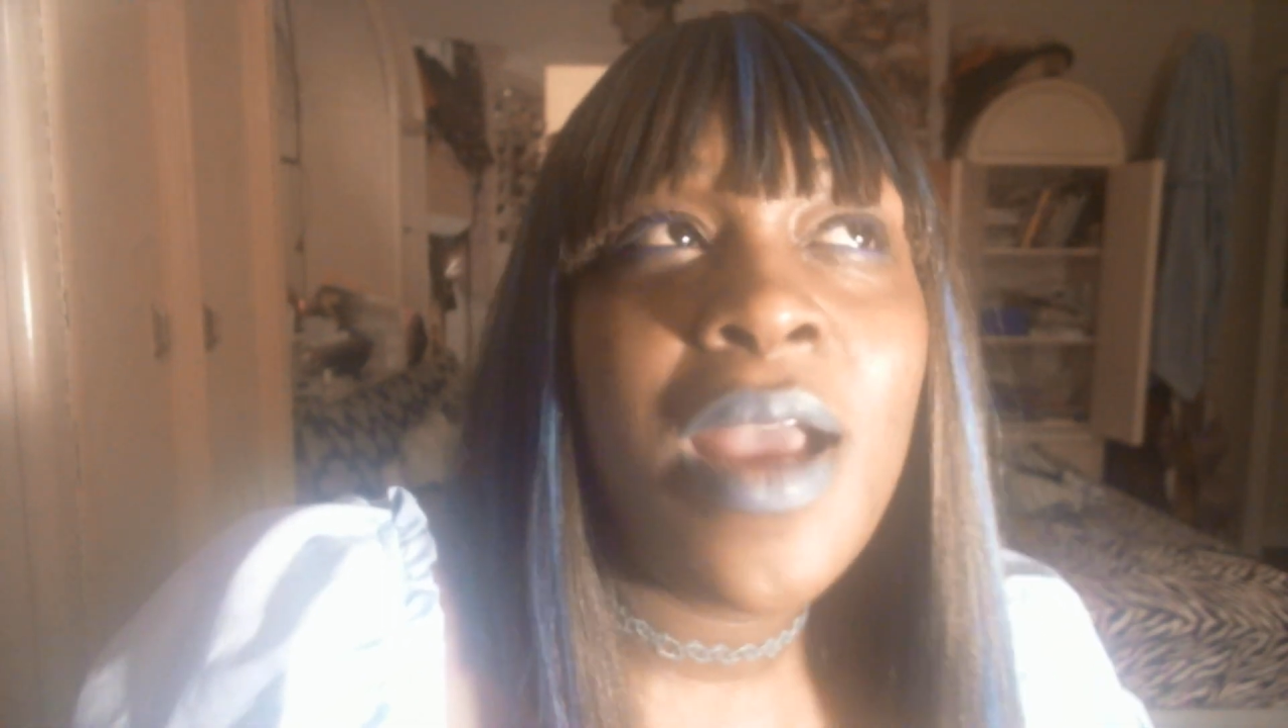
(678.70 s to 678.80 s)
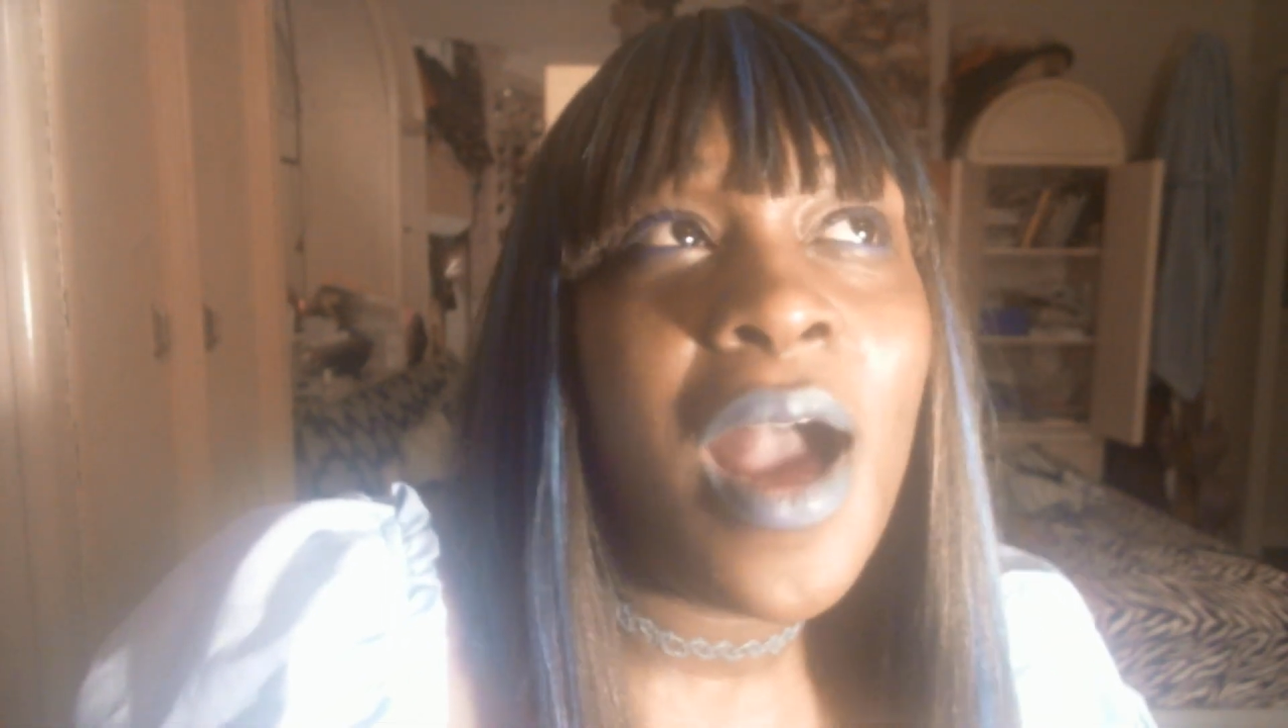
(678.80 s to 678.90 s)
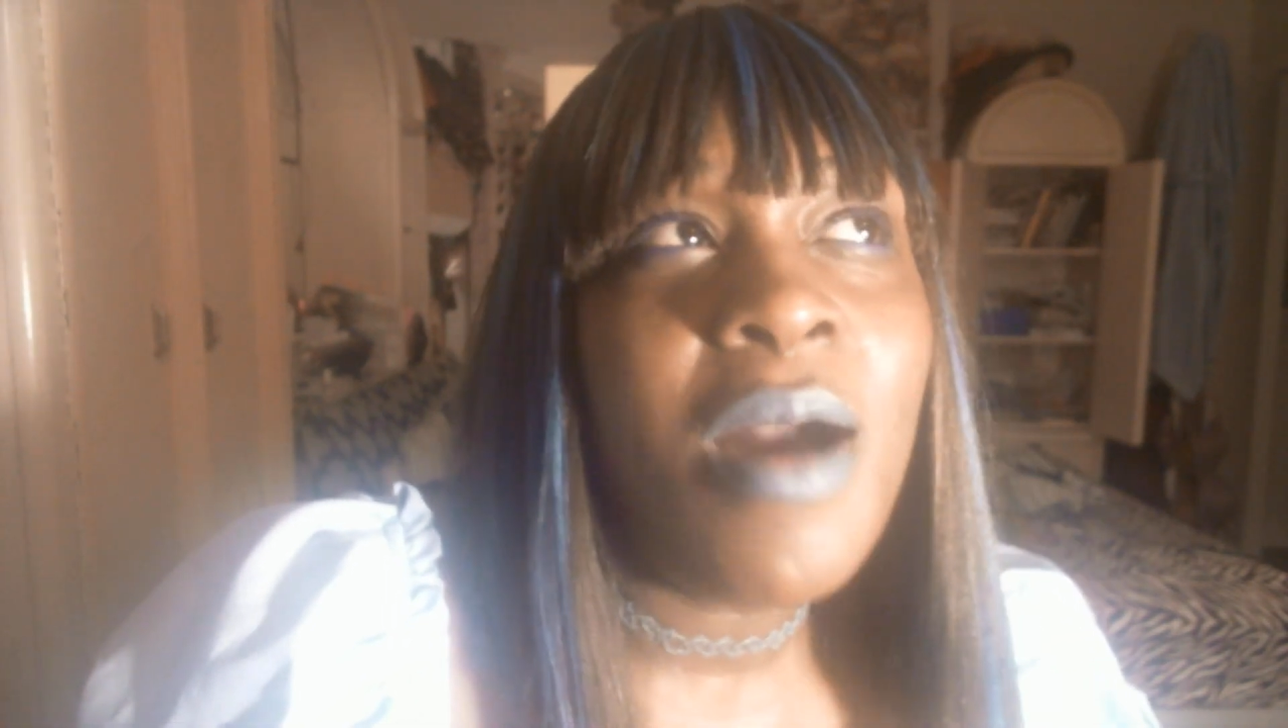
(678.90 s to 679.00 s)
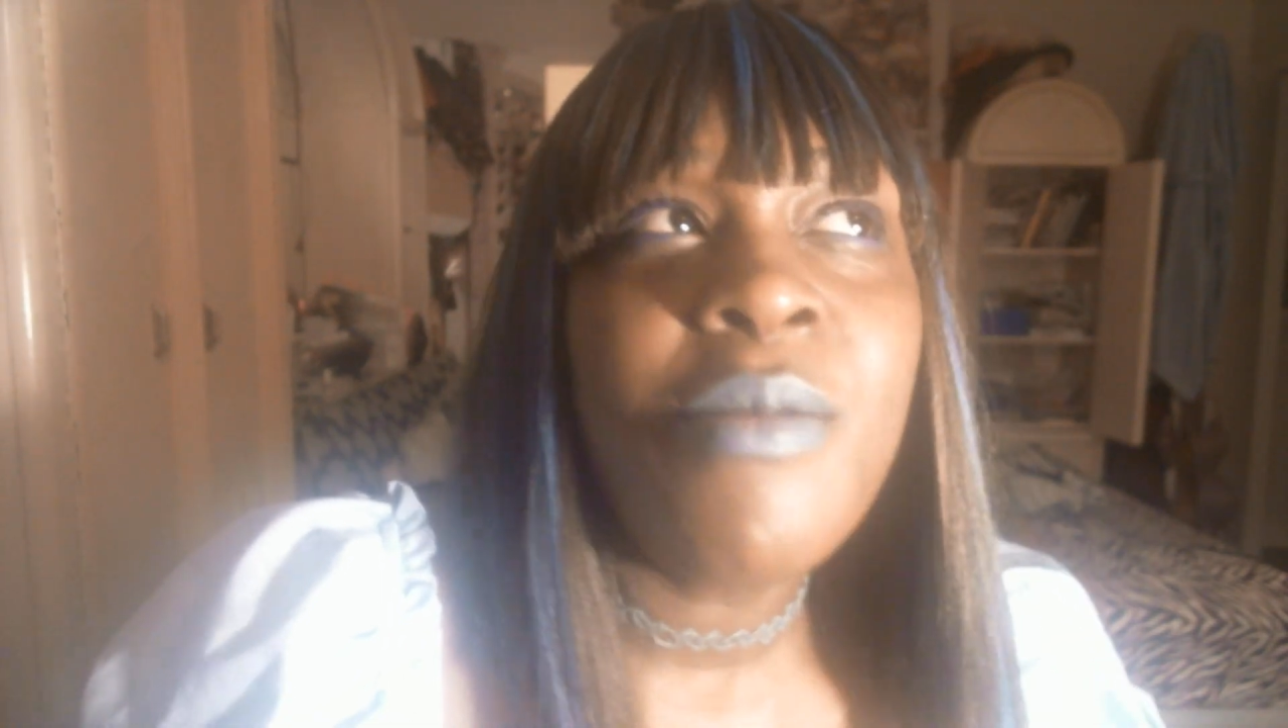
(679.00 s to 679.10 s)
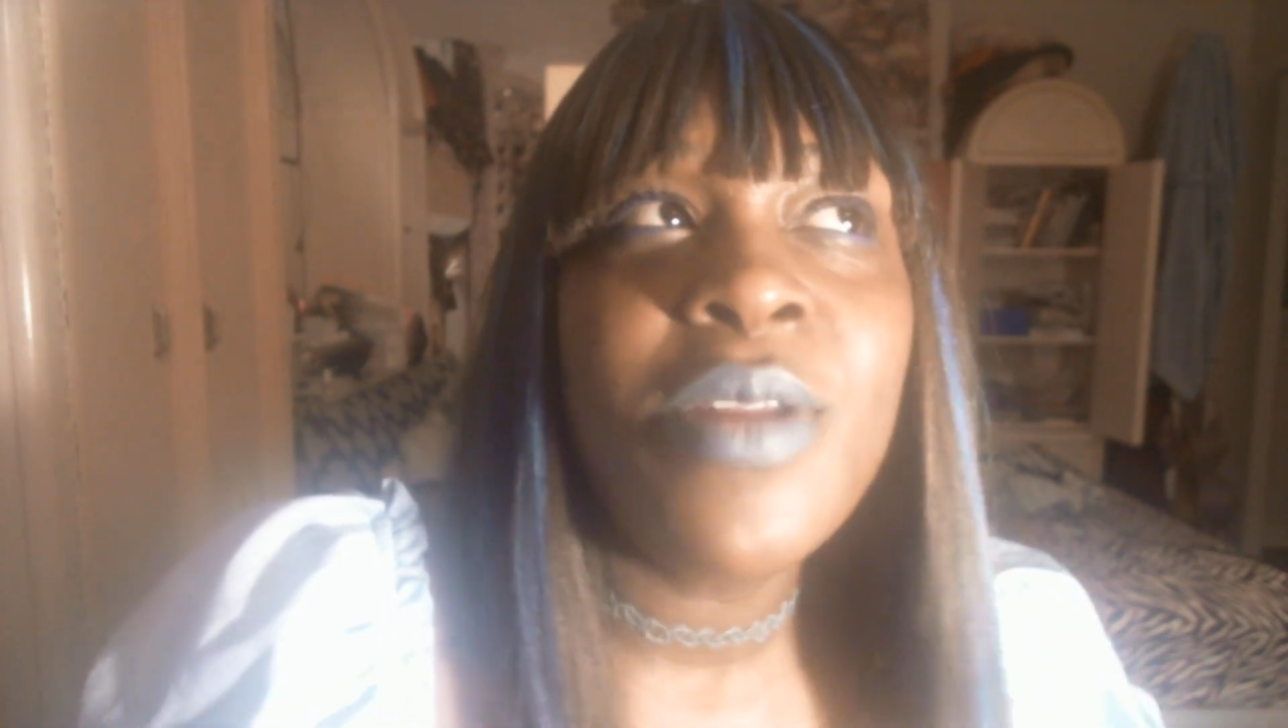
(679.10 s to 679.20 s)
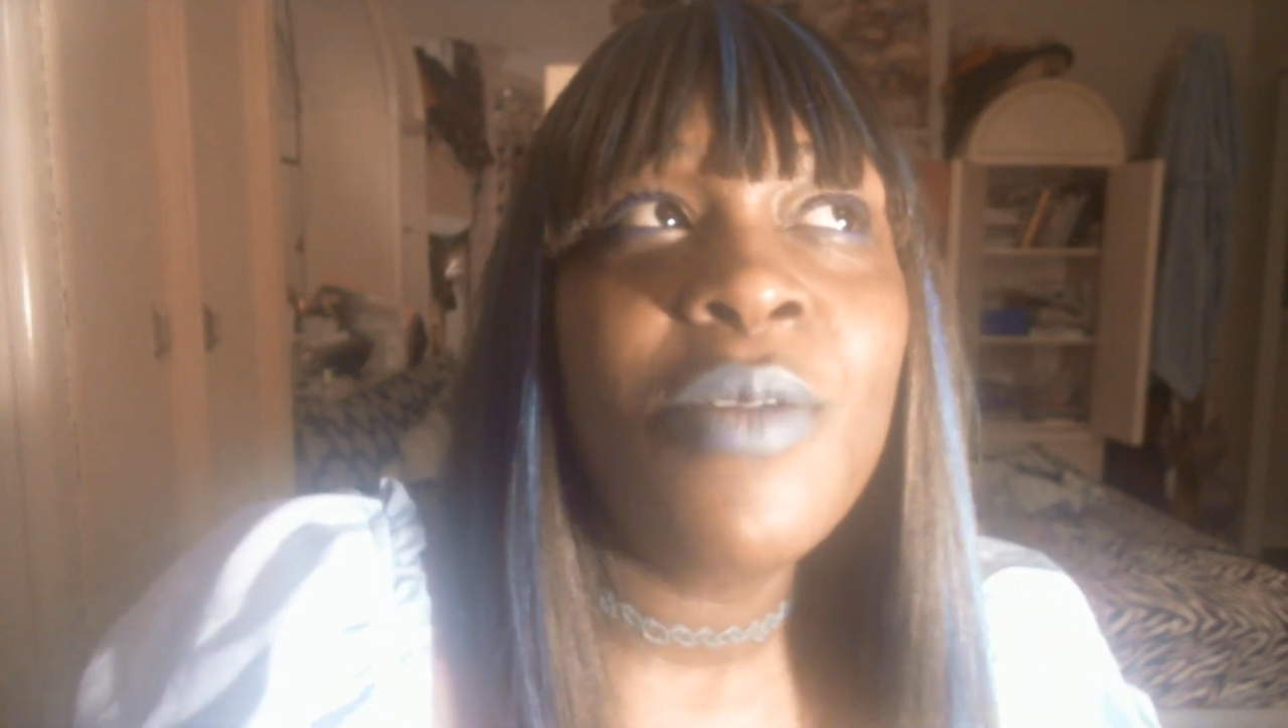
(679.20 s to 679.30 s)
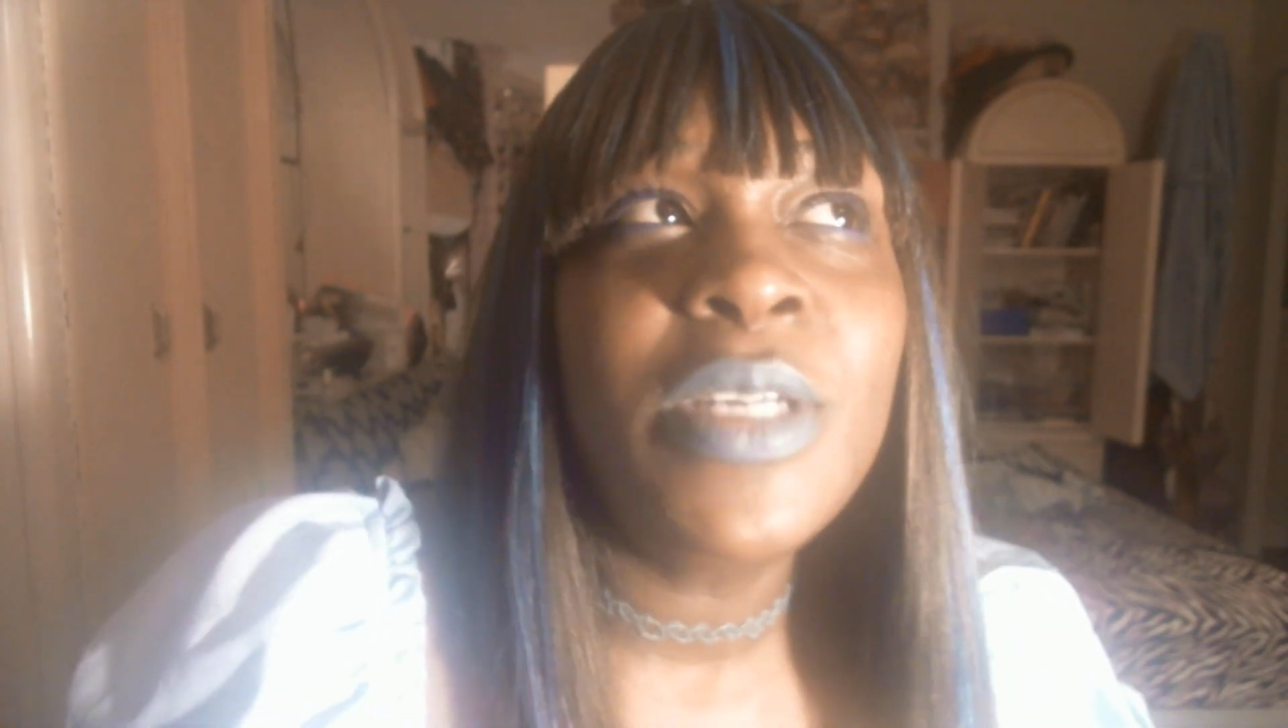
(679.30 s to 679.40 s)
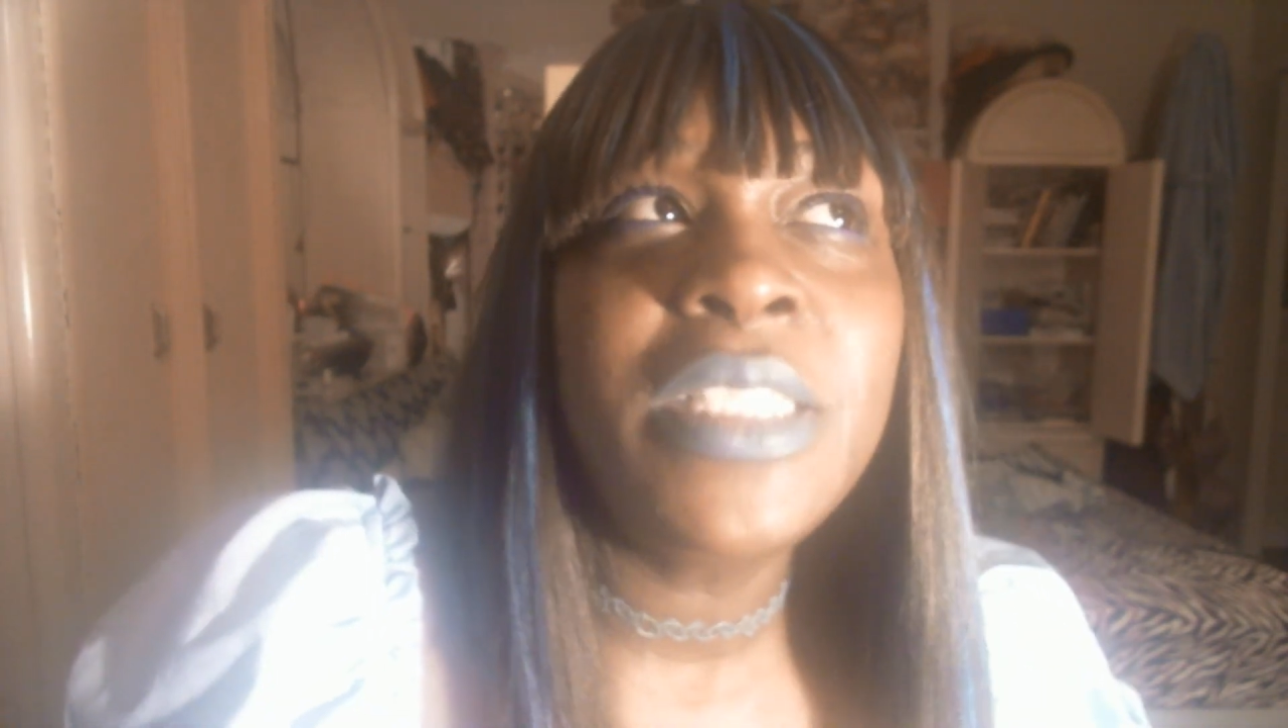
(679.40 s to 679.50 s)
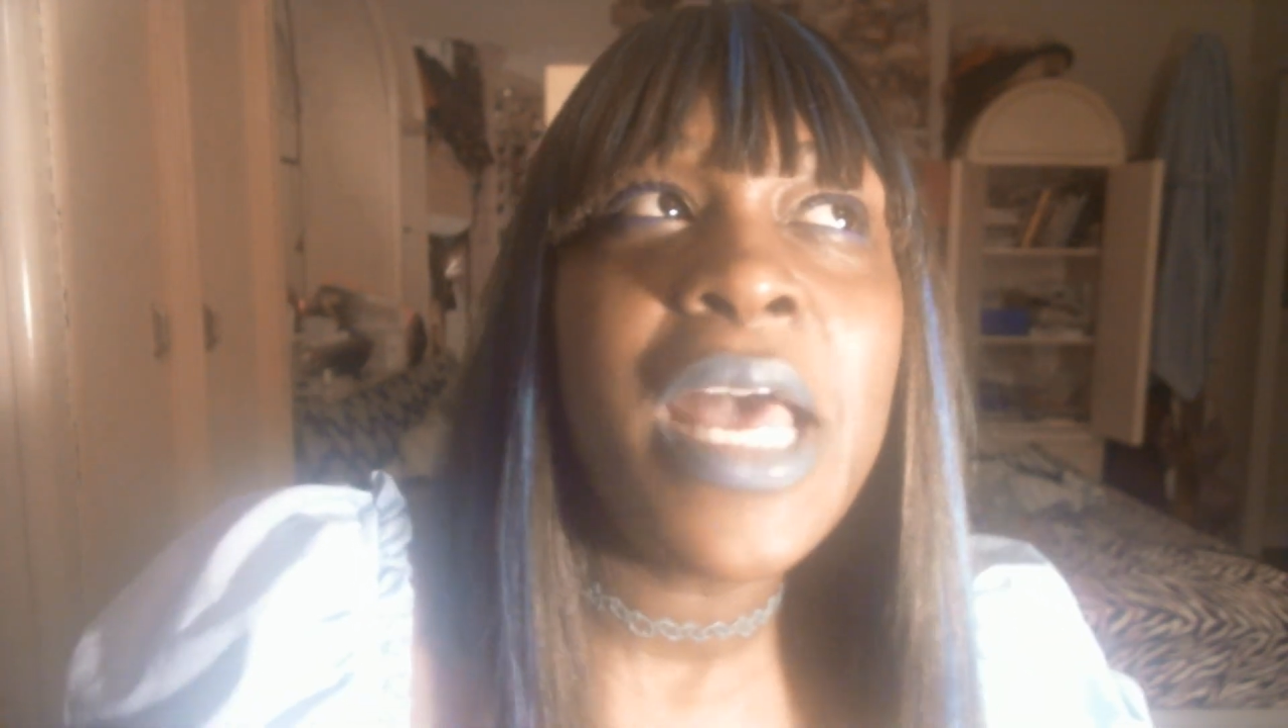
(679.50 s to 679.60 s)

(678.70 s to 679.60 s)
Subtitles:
I don't know what